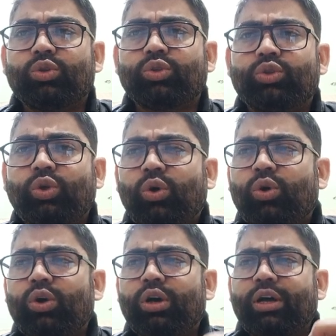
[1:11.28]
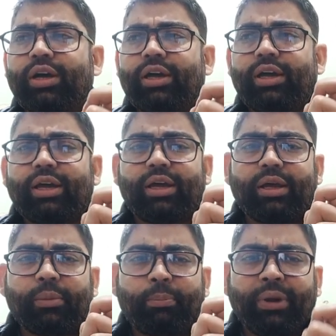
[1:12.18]
So,
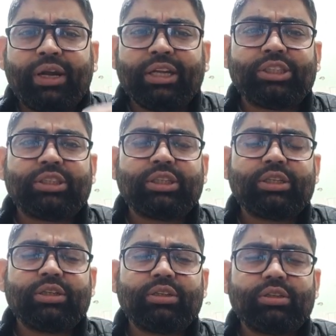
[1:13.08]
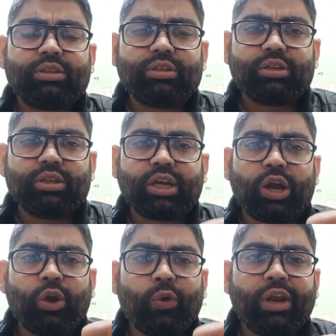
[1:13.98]
British, the
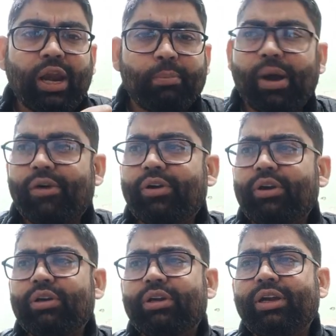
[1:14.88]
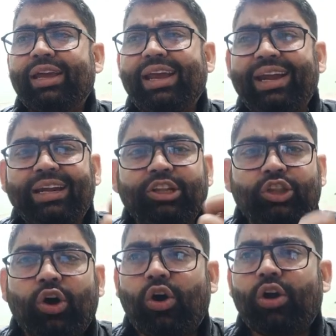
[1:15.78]
colonial power, it
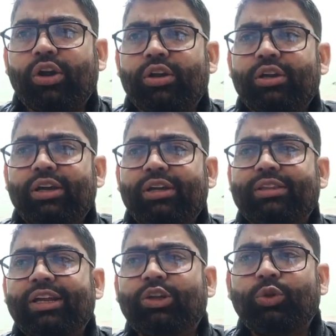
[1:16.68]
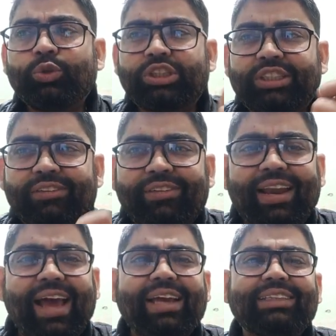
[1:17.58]
thought that to
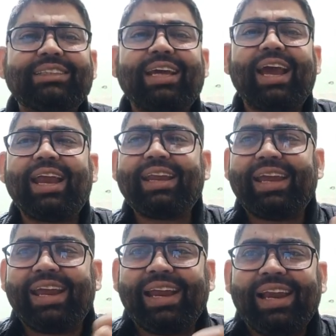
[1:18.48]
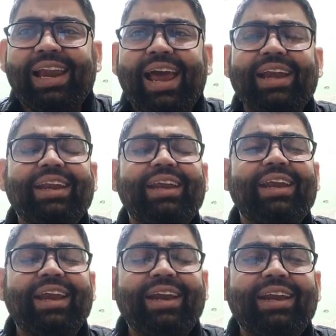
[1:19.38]
civilize and
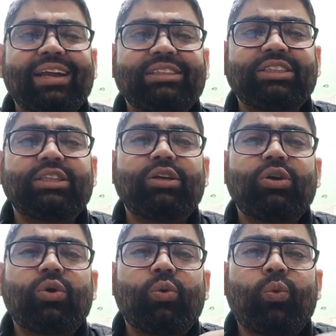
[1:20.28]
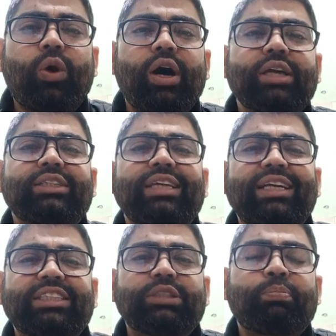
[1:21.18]
enlighten Indians was
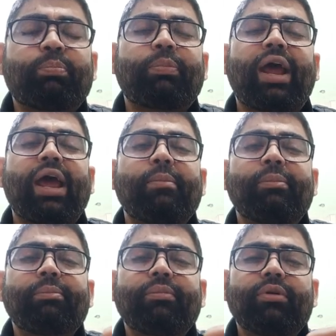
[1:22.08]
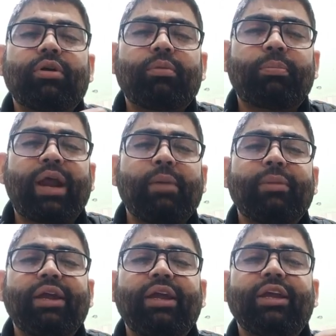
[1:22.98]
its
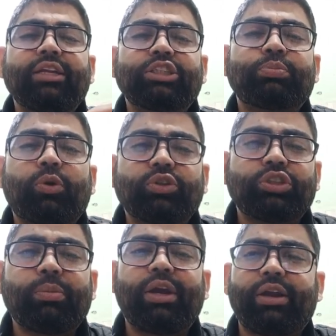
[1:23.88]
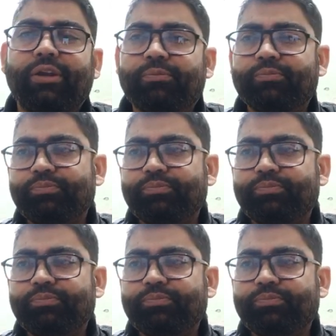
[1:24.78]
primary responsibility.